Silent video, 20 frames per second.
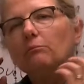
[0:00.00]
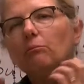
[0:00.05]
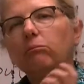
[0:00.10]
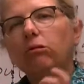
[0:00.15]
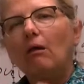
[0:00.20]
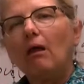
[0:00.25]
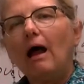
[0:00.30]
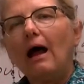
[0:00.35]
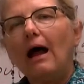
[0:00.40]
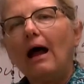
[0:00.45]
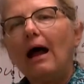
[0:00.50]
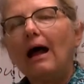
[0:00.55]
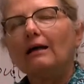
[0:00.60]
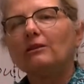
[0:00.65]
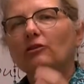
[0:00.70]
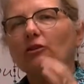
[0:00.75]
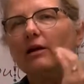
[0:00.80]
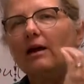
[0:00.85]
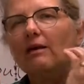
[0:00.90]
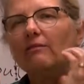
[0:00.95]

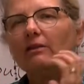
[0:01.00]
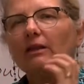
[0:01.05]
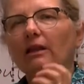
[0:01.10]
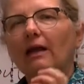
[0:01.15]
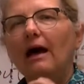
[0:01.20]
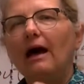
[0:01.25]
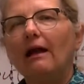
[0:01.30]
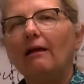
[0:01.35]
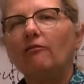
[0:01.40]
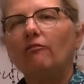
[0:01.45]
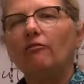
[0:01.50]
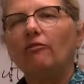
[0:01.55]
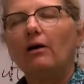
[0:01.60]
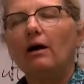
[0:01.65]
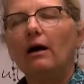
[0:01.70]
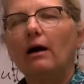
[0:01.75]
blocked or have a lot of